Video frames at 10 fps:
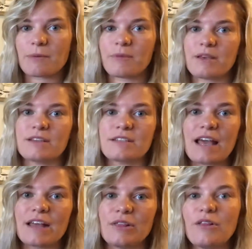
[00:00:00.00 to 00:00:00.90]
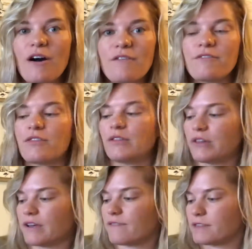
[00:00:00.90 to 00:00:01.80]
because I love the
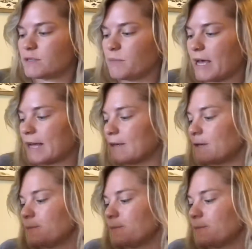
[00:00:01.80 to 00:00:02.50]
look of this bag.